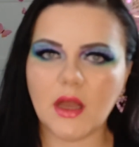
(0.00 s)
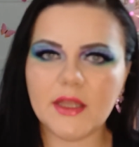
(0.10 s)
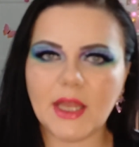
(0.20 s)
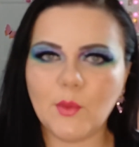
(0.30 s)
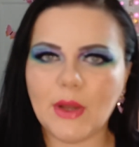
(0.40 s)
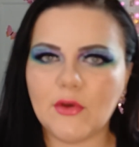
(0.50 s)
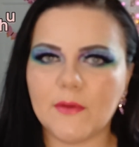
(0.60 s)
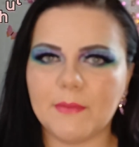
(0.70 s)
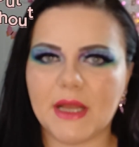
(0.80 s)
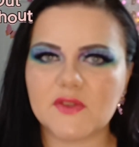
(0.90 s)
Hi and
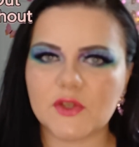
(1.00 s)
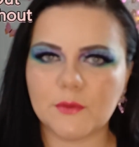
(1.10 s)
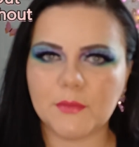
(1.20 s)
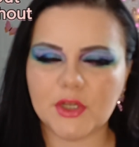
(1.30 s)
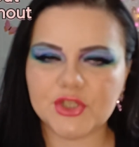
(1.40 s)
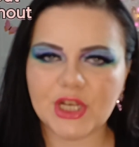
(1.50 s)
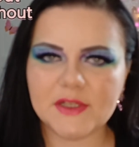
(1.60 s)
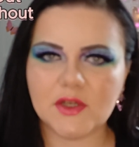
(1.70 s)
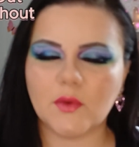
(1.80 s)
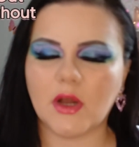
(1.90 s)
welcome back to my
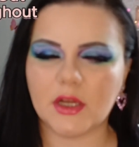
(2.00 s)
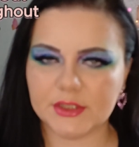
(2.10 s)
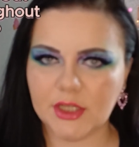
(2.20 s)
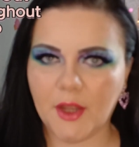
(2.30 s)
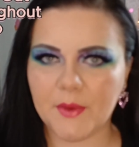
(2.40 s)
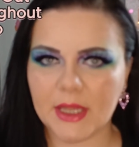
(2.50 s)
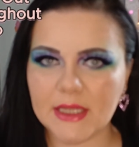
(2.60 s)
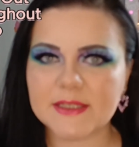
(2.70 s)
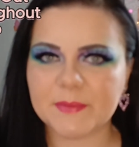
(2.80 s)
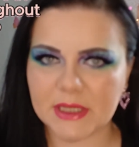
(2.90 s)
channel. I know
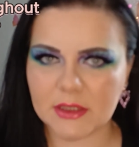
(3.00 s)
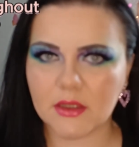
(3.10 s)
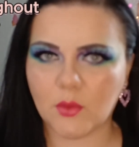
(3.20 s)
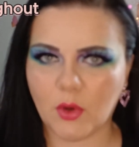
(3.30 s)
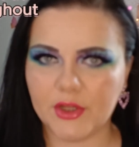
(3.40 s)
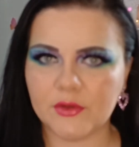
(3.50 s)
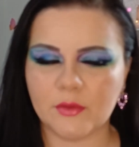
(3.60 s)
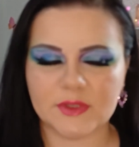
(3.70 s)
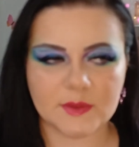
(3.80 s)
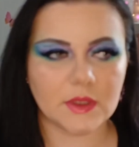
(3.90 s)
it's been a
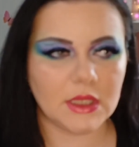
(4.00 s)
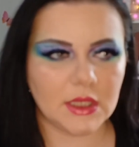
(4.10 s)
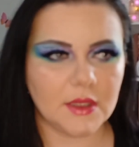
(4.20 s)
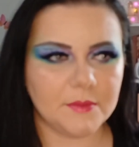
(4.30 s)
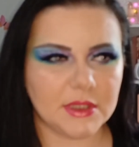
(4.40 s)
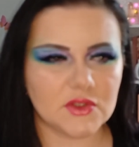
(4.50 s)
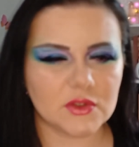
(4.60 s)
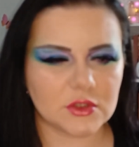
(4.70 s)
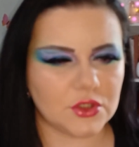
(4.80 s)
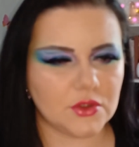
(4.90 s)
while. It's been
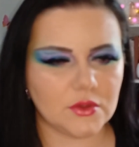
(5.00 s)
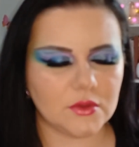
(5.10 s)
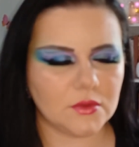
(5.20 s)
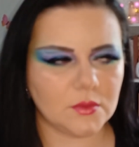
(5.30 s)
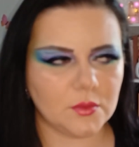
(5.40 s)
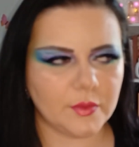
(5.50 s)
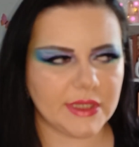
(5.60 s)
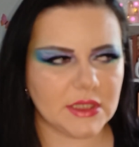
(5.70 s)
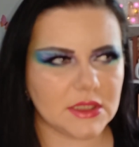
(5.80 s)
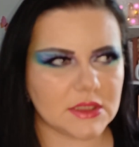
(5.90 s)
2
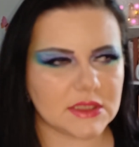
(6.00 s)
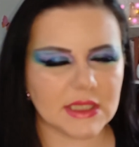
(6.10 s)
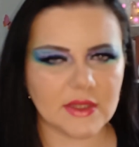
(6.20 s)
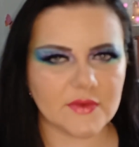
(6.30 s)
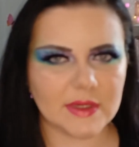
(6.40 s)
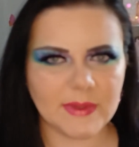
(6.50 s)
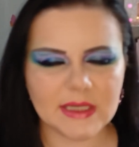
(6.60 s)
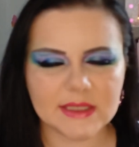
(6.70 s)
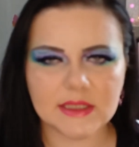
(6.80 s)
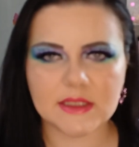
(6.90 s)
weeks, nearly 3
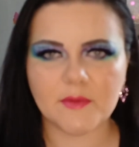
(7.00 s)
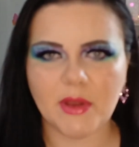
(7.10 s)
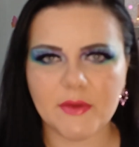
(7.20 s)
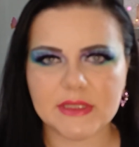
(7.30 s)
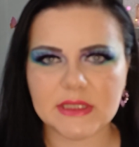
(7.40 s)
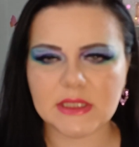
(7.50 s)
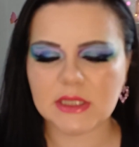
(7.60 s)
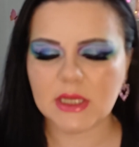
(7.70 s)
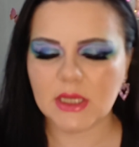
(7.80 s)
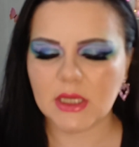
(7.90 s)
weeks since I posted.
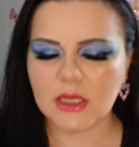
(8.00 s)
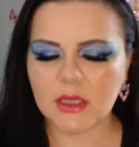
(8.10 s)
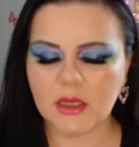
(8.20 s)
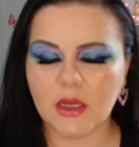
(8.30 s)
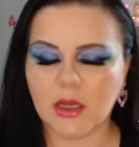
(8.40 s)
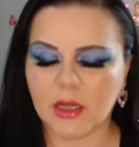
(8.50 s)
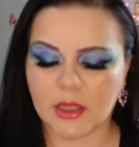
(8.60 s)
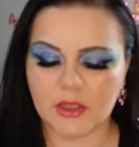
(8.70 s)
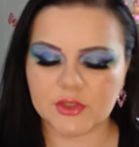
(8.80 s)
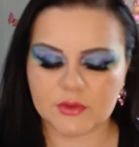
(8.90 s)

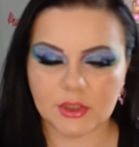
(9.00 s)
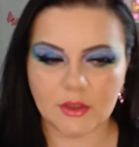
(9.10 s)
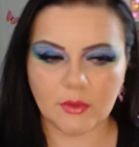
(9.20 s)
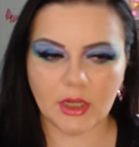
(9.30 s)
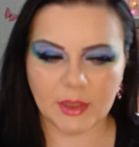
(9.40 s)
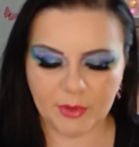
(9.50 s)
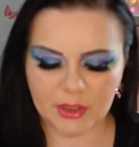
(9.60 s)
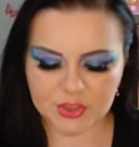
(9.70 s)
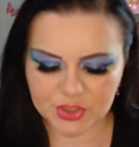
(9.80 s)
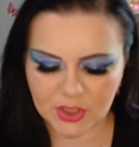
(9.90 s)
I do know. I
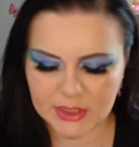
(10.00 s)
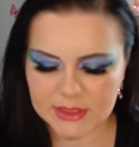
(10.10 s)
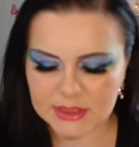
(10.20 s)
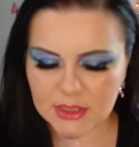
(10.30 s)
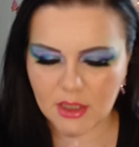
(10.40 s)
apologise.